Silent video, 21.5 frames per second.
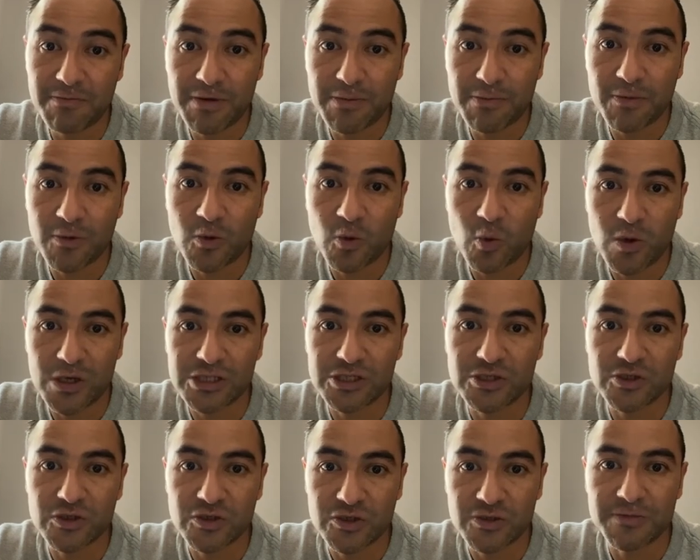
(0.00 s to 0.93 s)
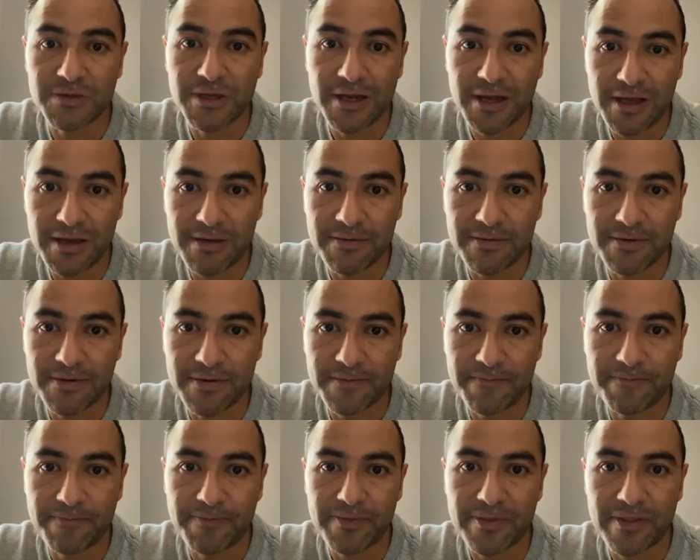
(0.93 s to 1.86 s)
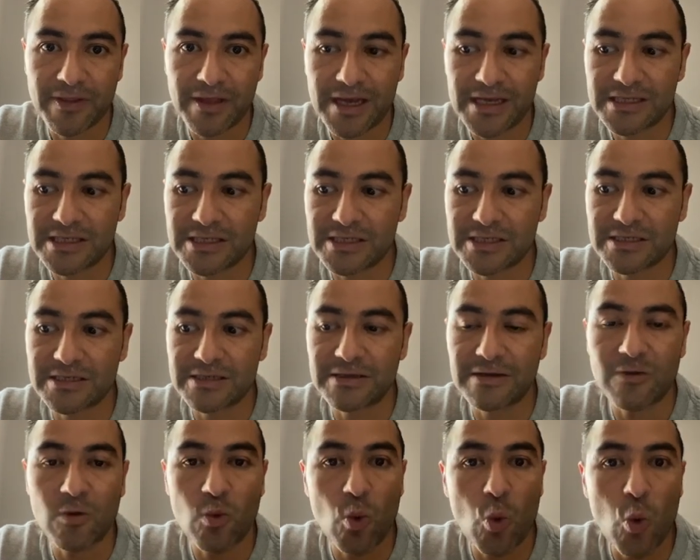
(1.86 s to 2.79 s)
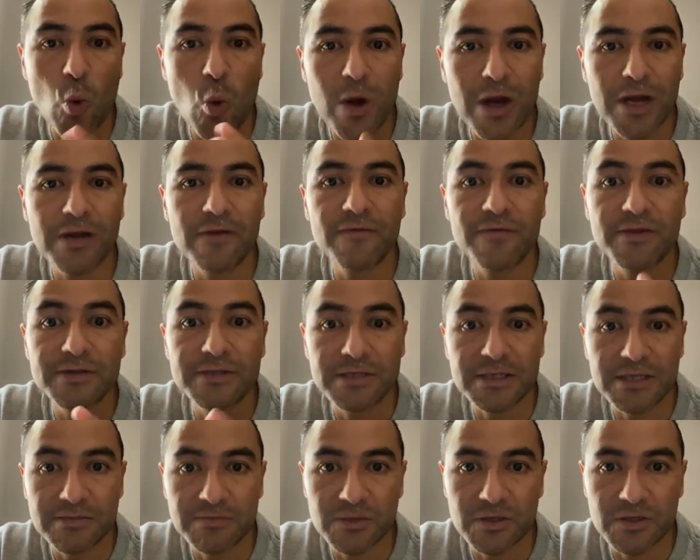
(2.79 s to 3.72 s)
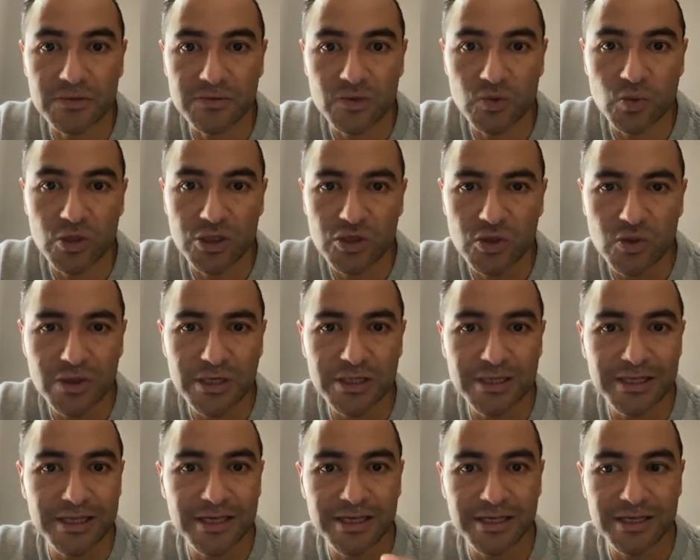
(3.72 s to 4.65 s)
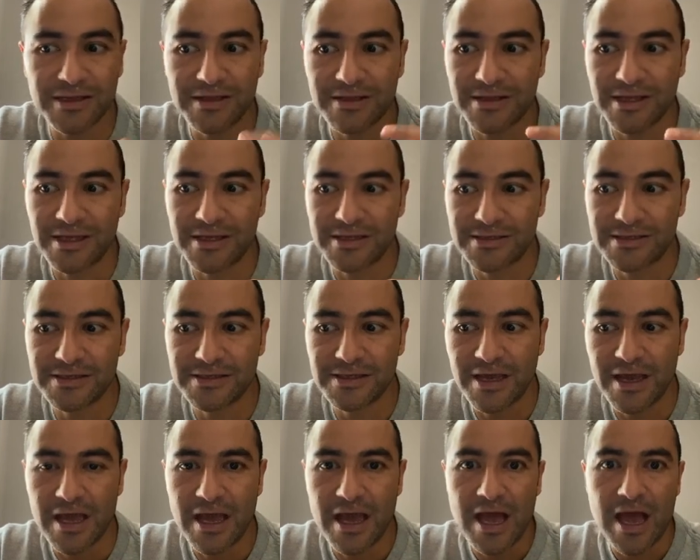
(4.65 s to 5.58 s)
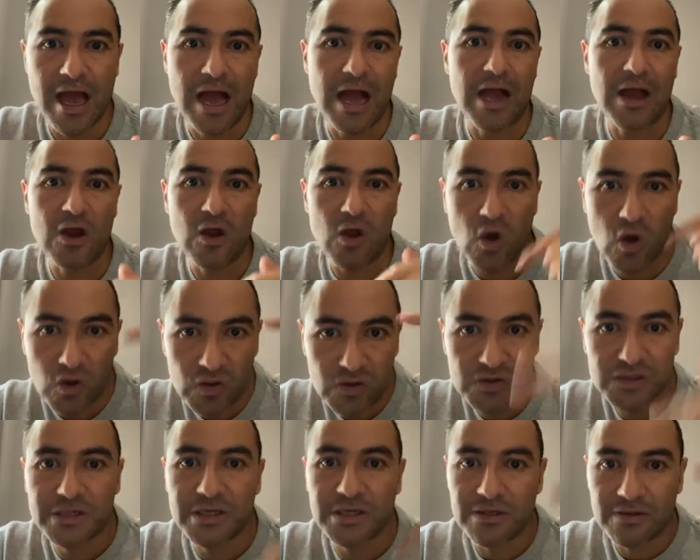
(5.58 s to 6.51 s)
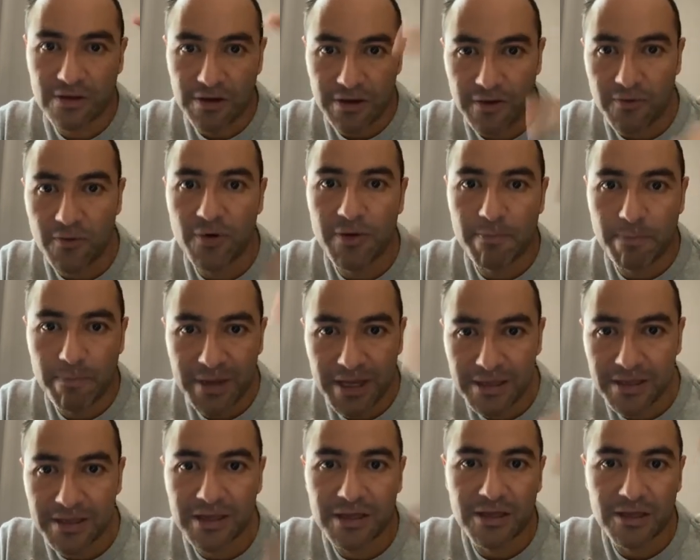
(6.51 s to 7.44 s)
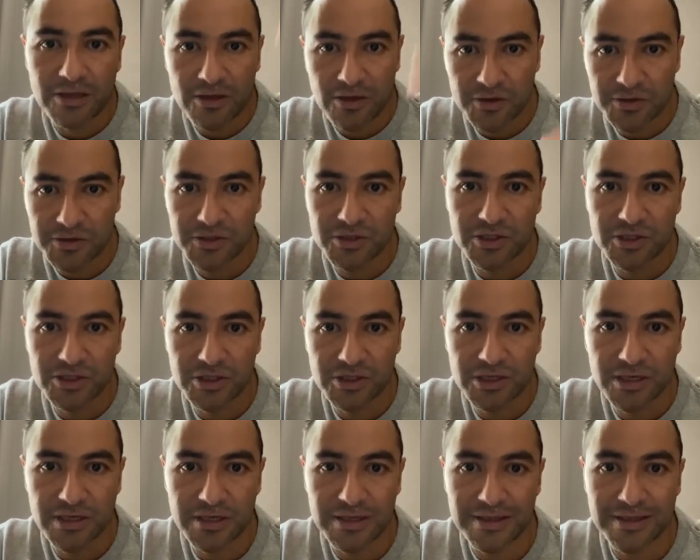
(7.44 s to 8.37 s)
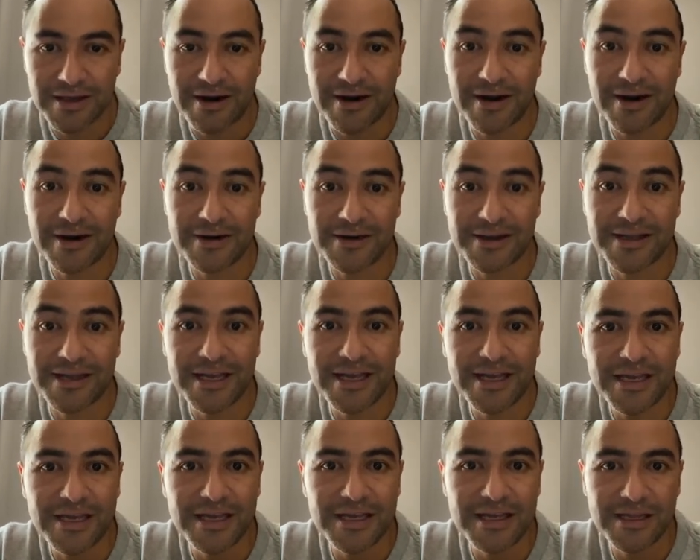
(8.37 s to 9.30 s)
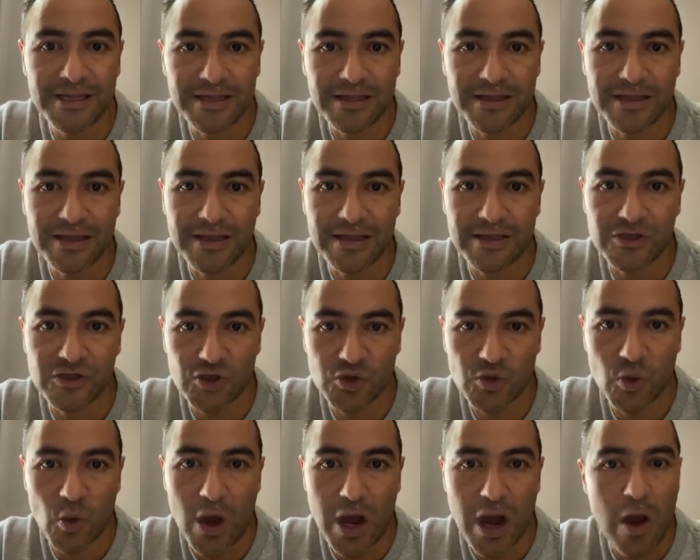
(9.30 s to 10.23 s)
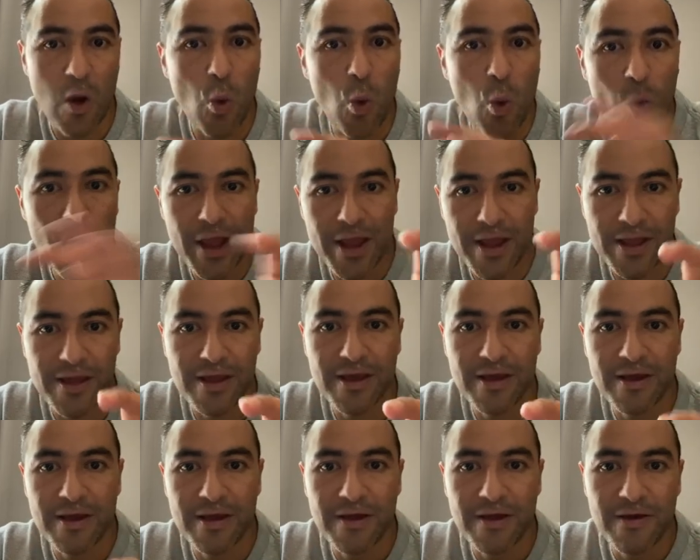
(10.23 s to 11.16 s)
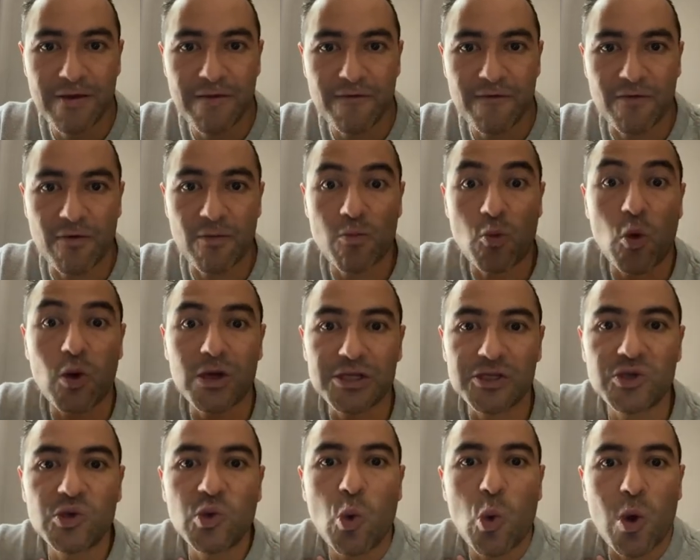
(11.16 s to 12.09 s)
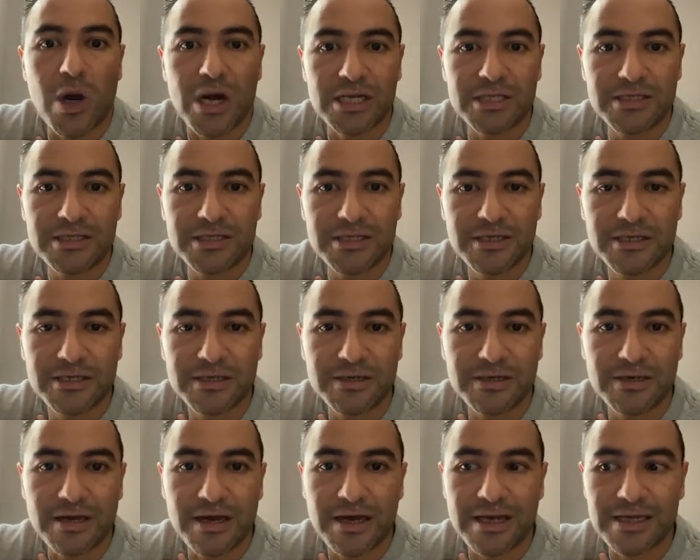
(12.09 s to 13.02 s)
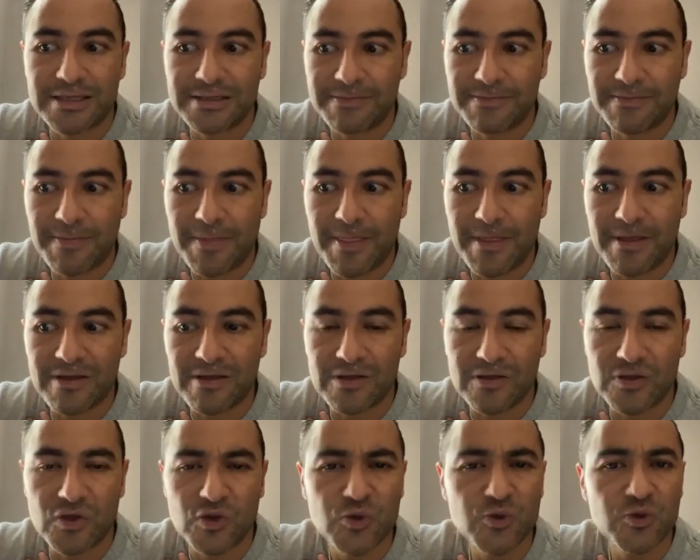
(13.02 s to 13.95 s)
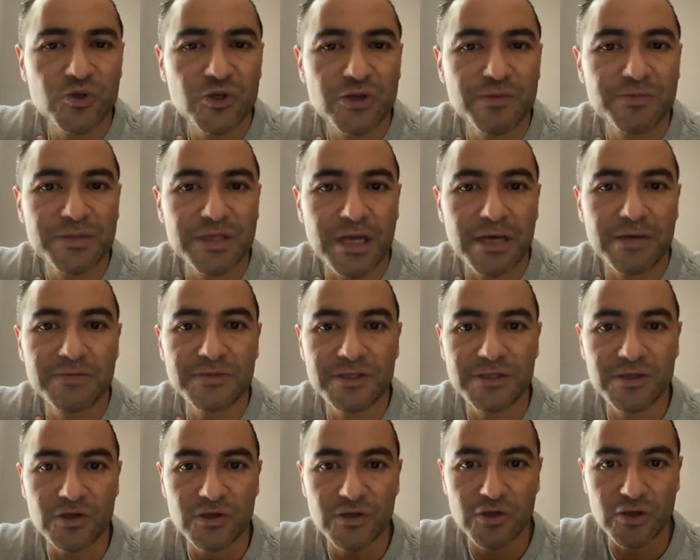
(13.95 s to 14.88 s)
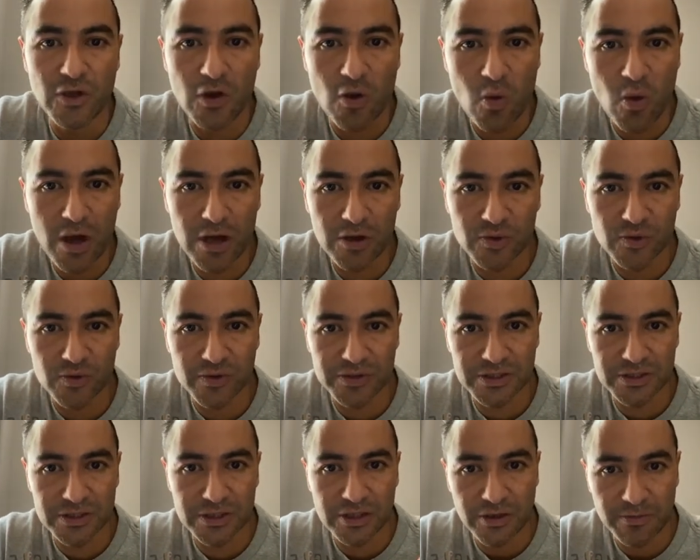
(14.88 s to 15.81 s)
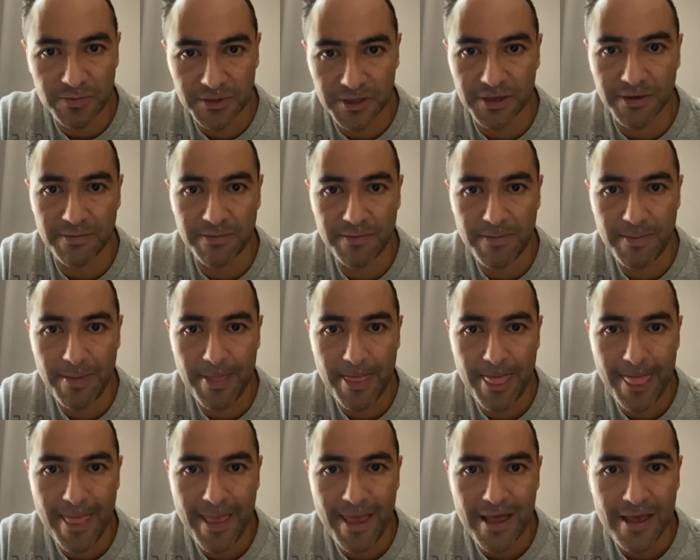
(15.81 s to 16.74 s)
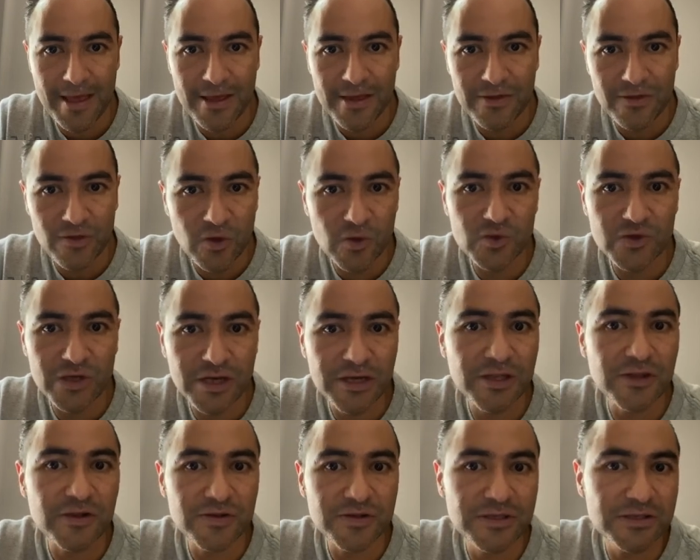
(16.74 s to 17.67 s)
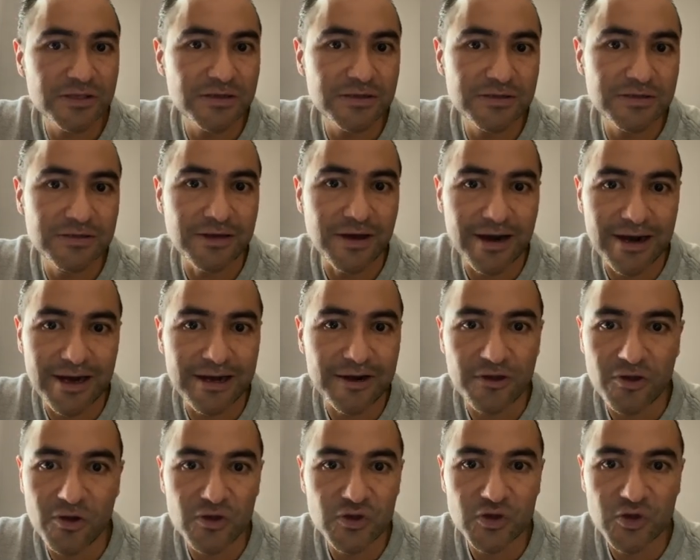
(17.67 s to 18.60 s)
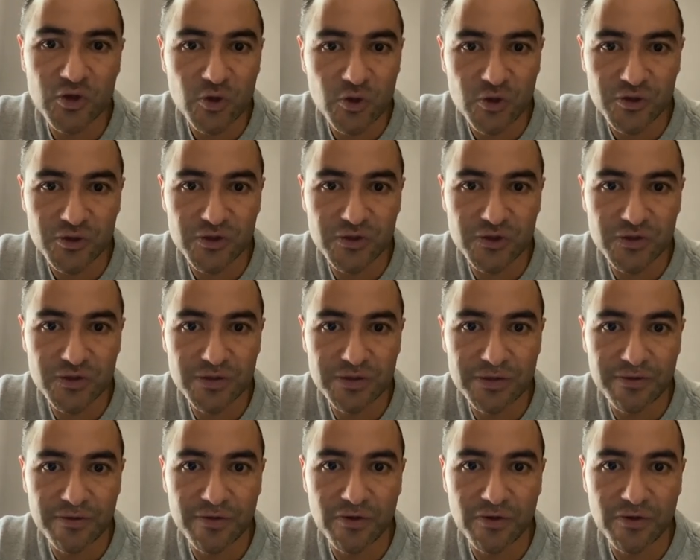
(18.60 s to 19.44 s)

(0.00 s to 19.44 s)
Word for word: people want you to believe. That's one of the symptoms. When you are thinking things and constantly repeating thoughts that are taking you away from what you want, and you sometimes don't know how to stop them, those are thoughts that are not yours.